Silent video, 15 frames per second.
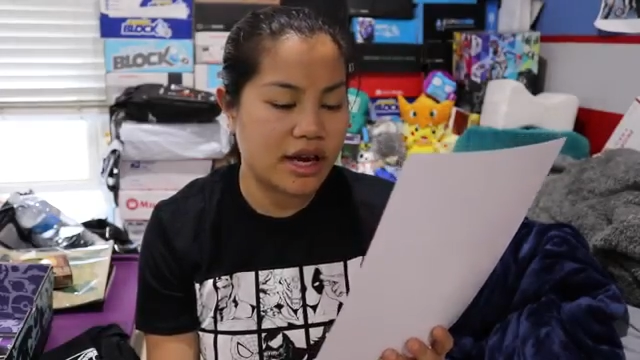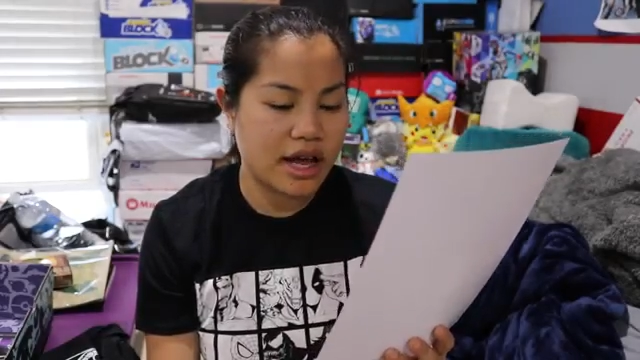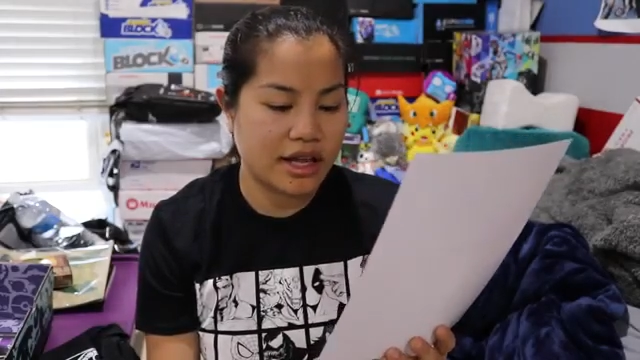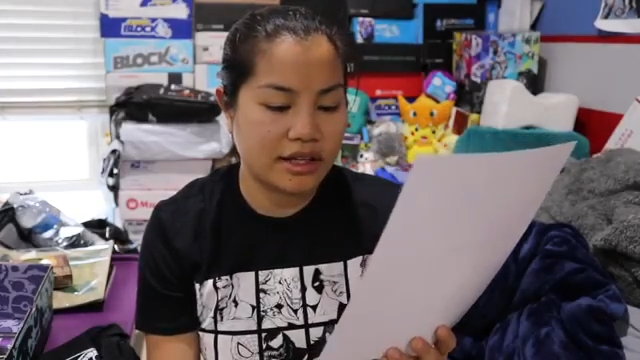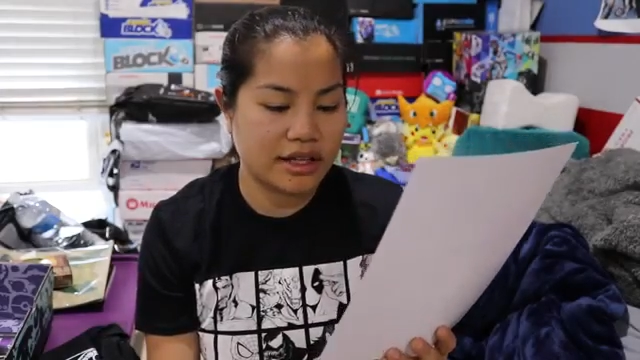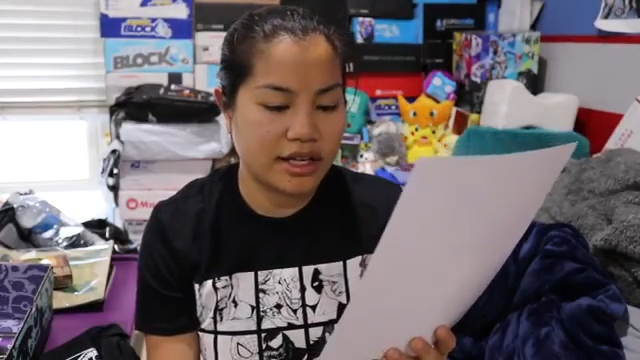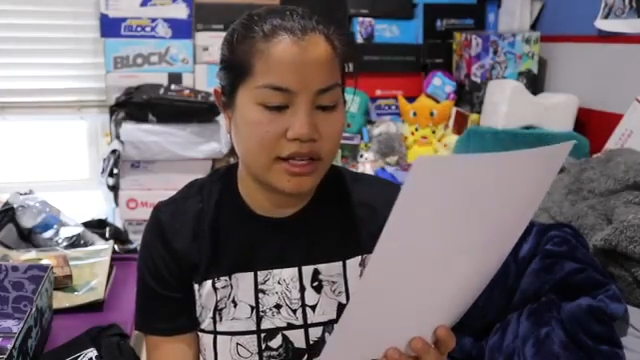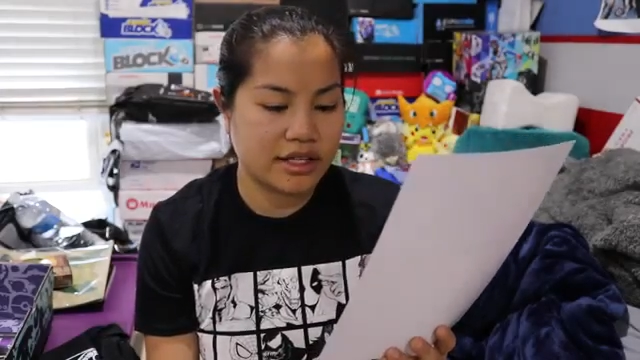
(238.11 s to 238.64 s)

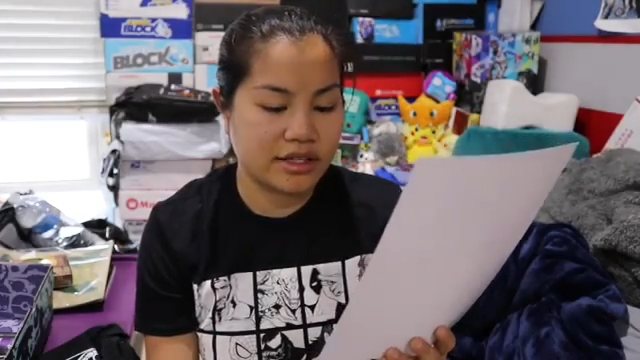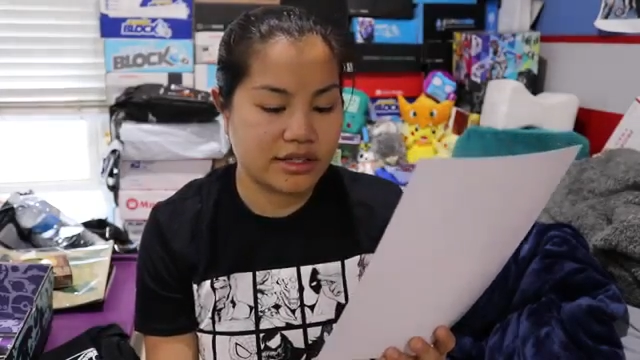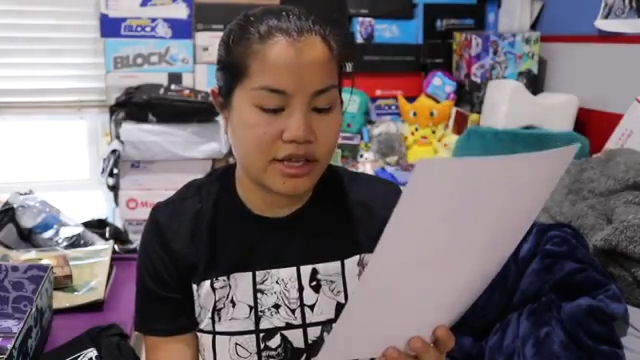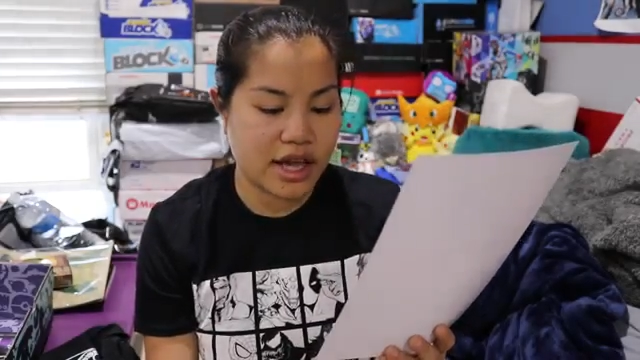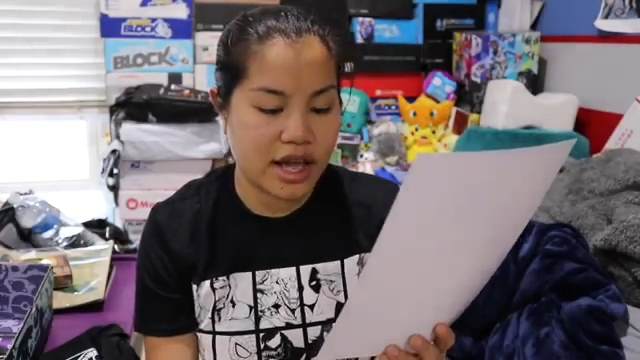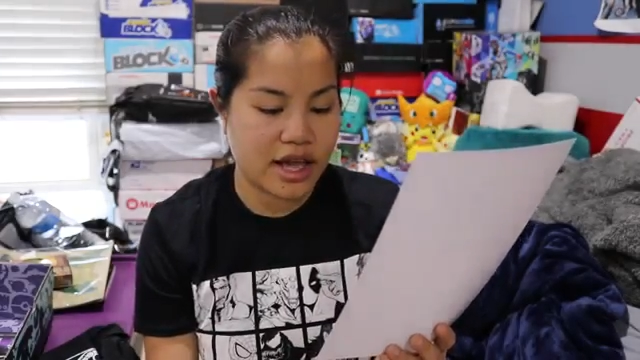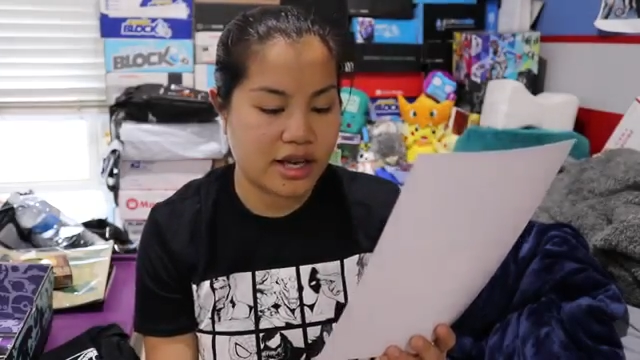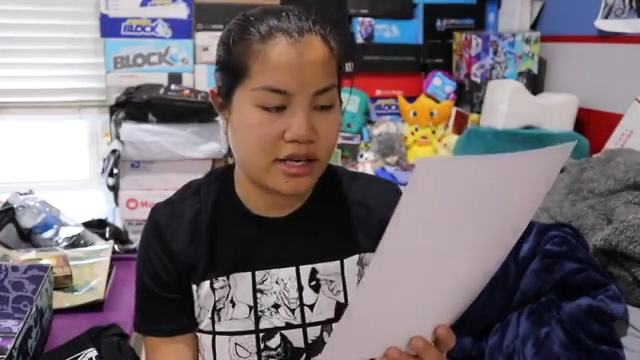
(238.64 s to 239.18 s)
Aliens
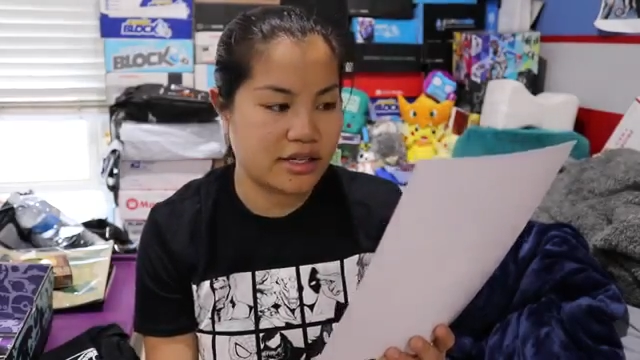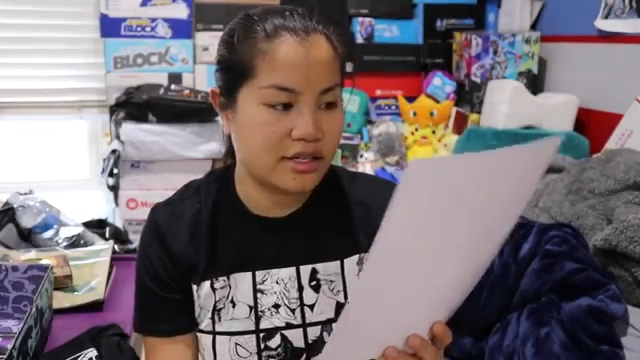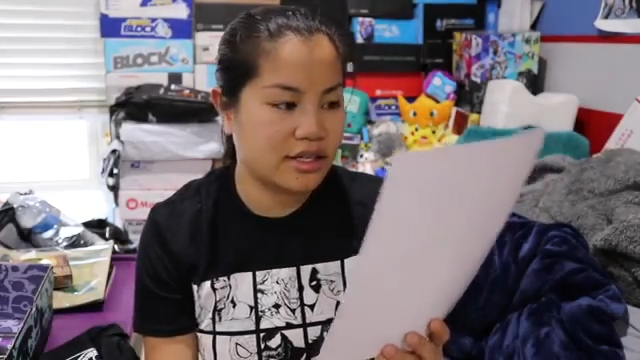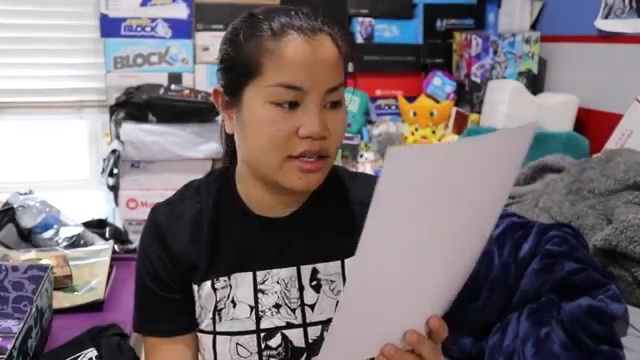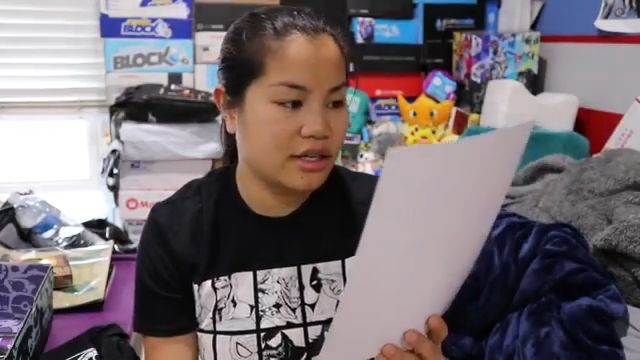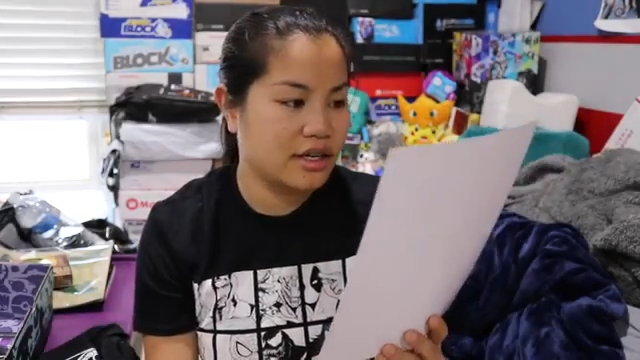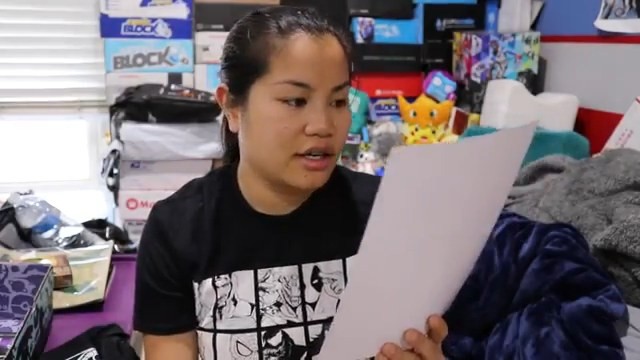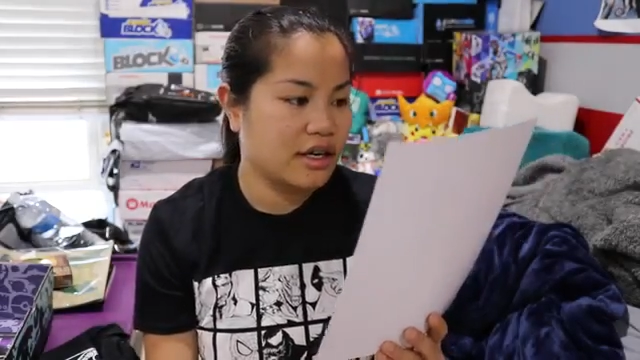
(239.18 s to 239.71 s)
and
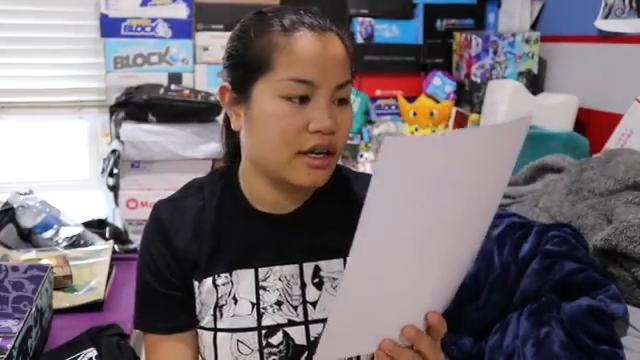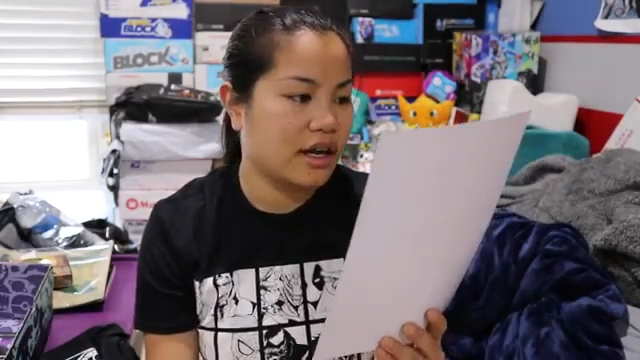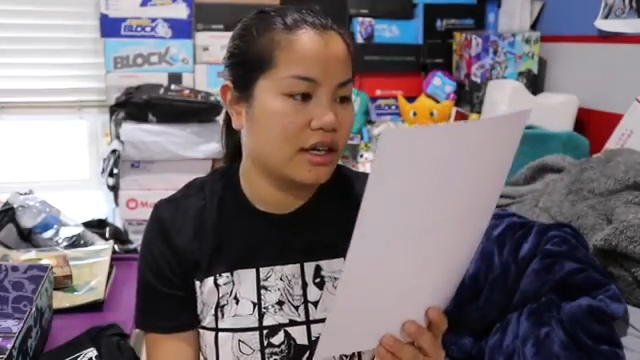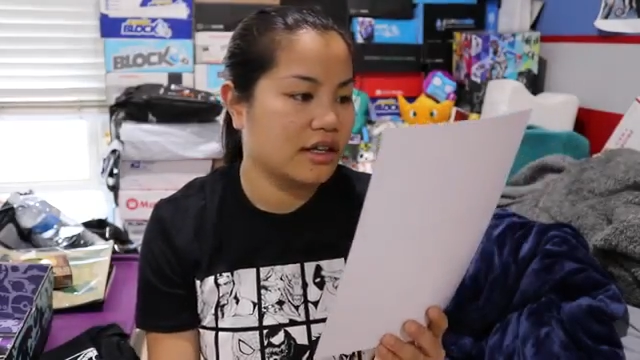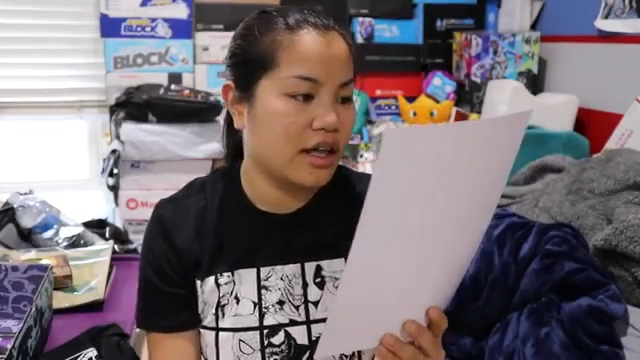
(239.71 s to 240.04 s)
a